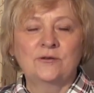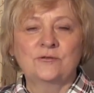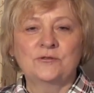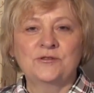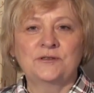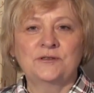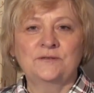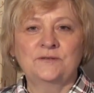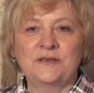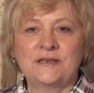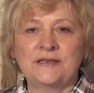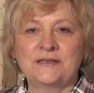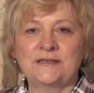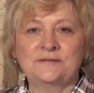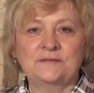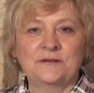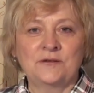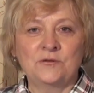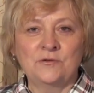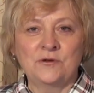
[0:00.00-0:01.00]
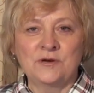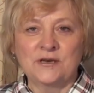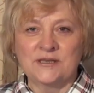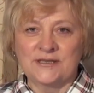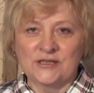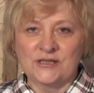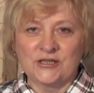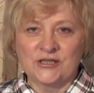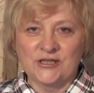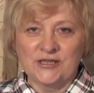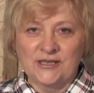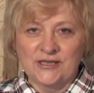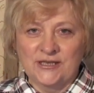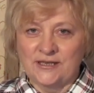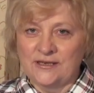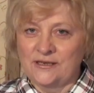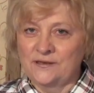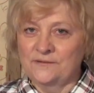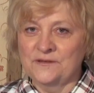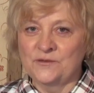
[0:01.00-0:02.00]
and those who try to
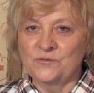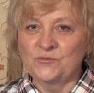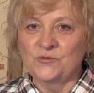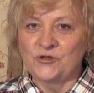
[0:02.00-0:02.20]
display